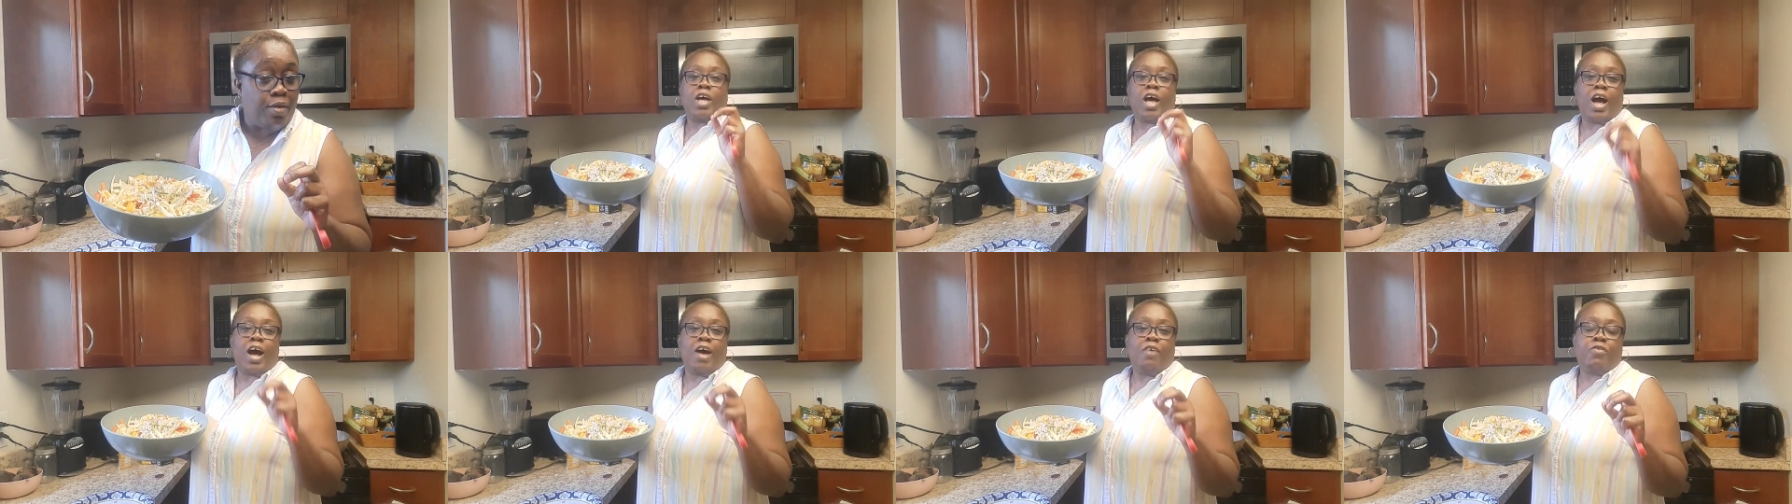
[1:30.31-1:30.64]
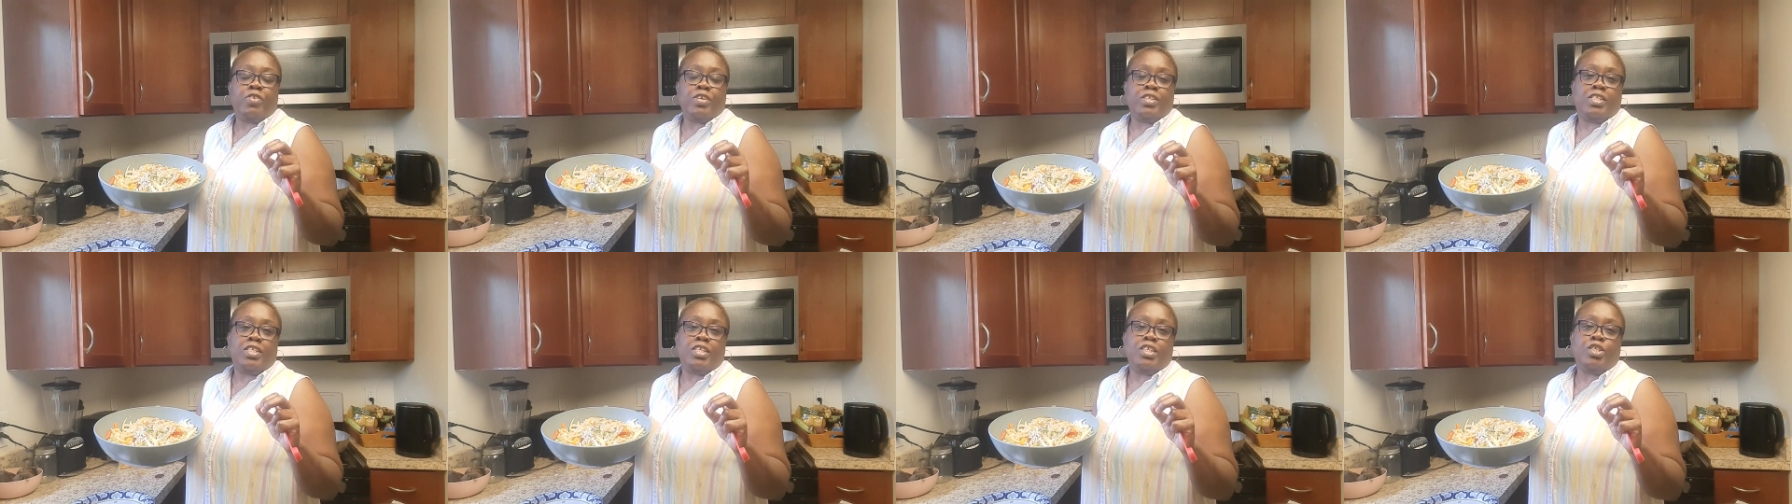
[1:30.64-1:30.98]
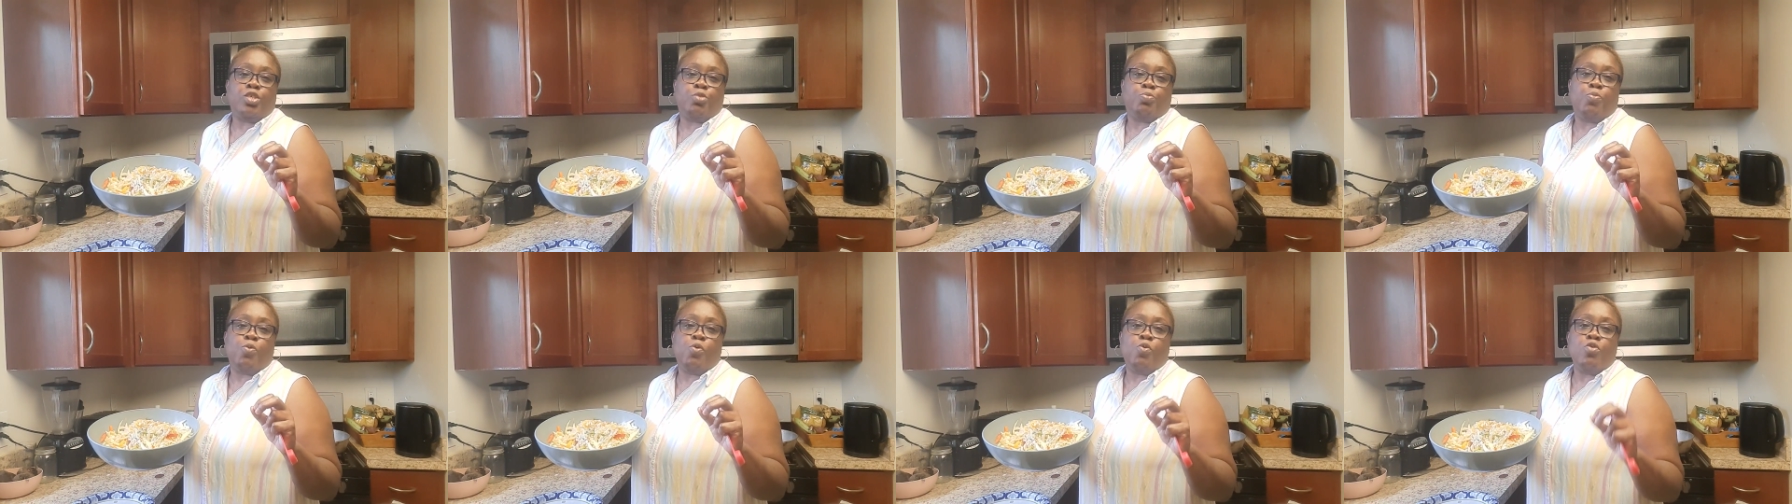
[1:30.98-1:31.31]
half a
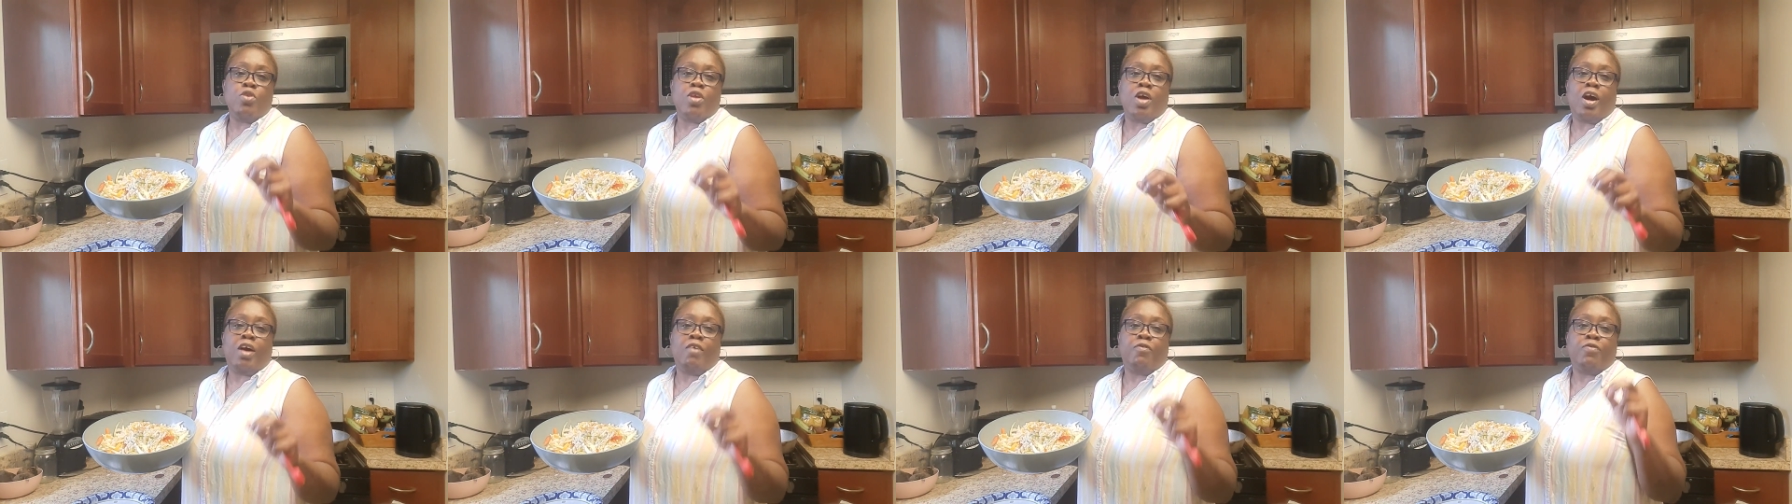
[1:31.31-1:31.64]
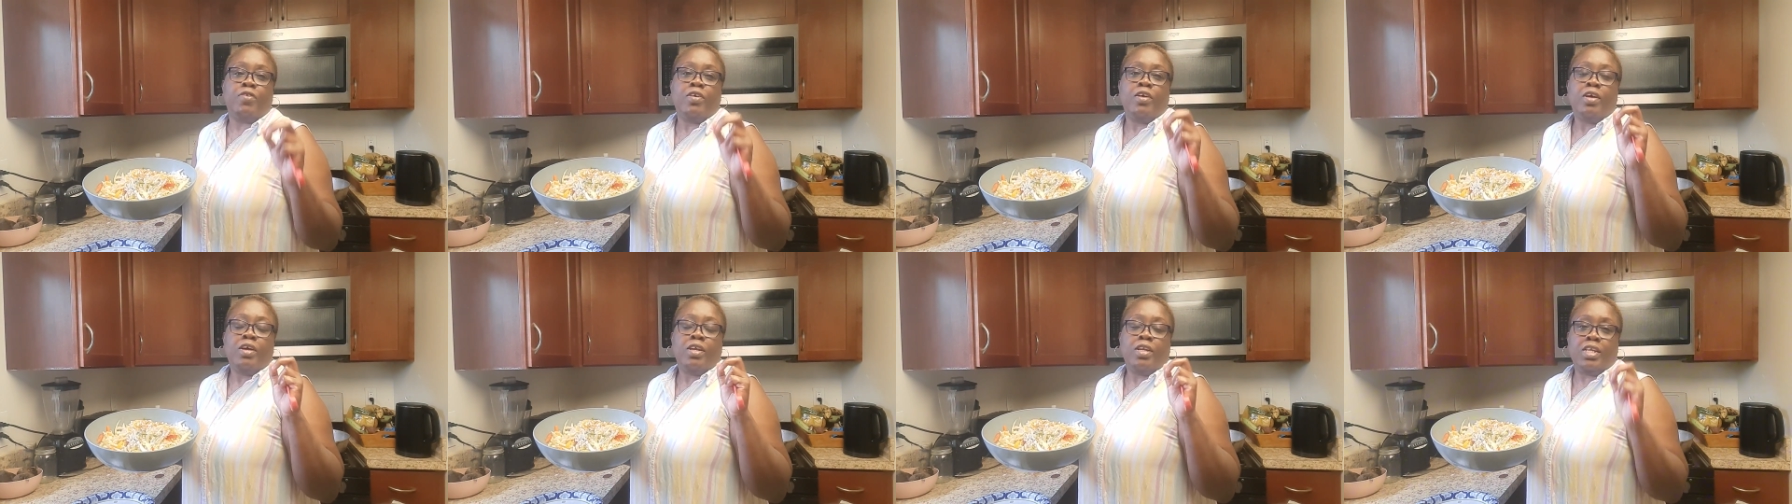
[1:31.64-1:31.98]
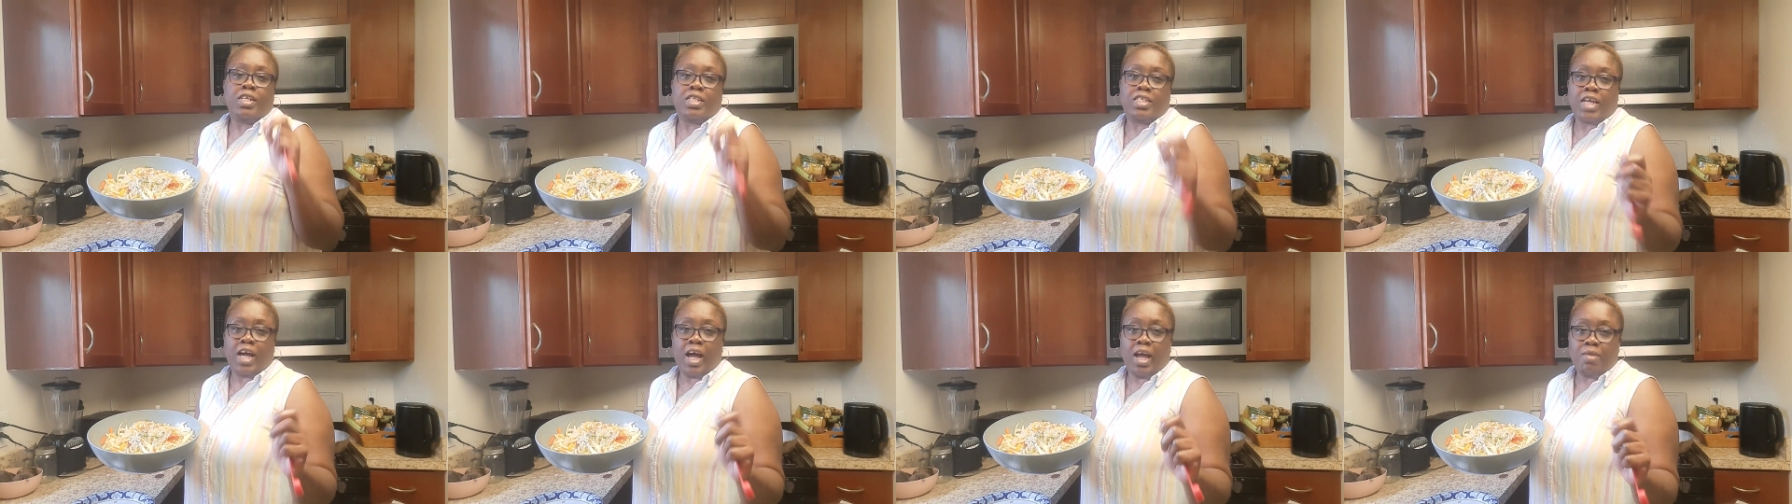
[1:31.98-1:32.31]
teaspoon of the
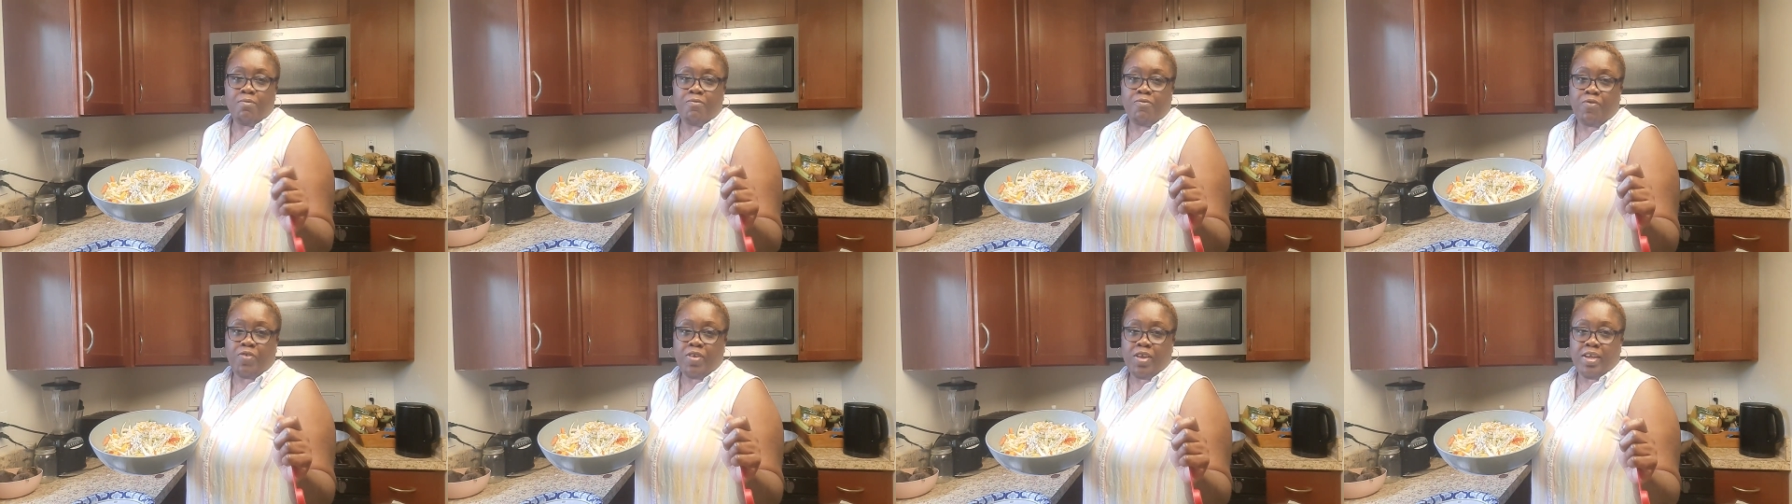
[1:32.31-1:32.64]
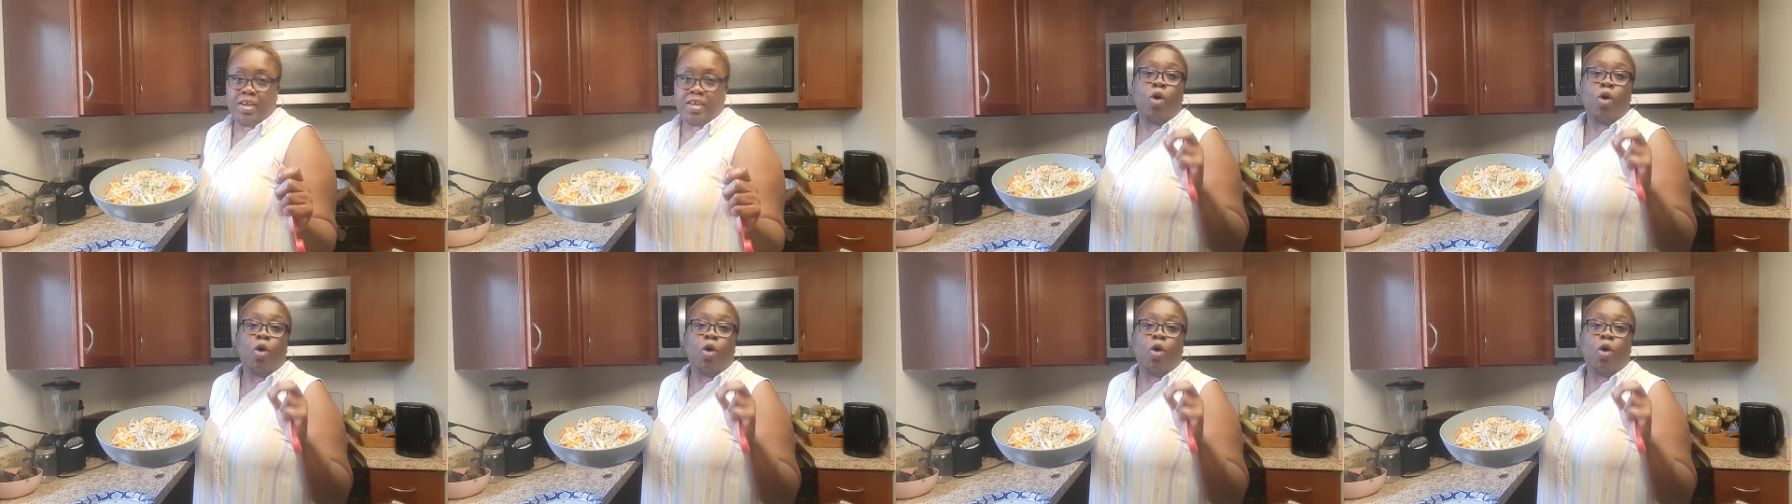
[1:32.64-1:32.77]
thyme flake,